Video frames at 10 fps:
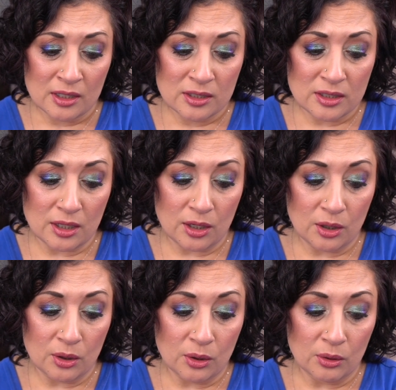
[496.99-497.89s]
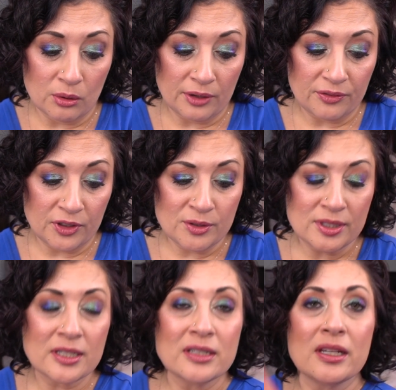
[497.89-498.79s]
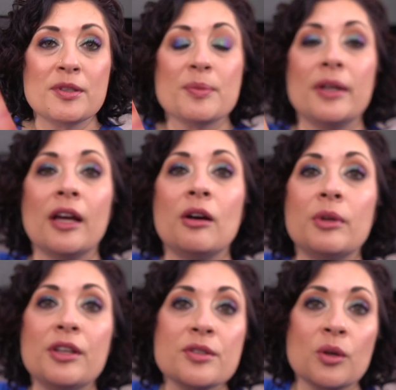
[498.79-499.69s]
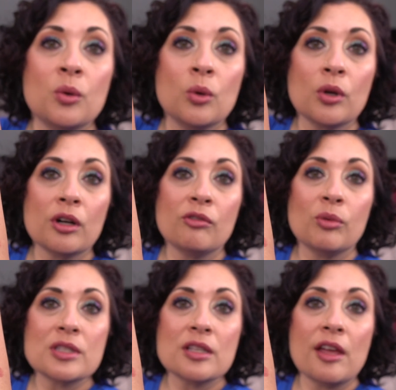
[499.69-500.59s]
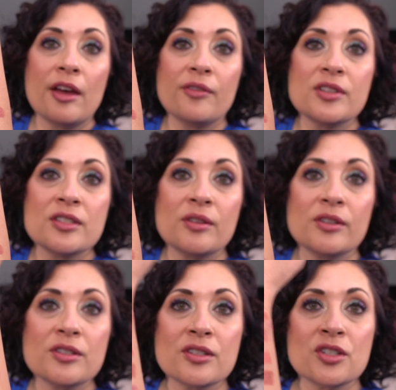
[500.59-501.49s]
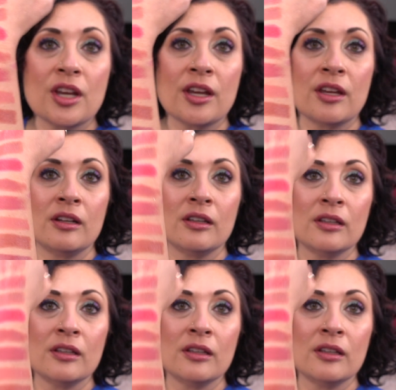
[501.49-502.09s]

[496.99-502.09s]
So I've used it ten times, but now I want to use a quarter of what's left. So there's the shade.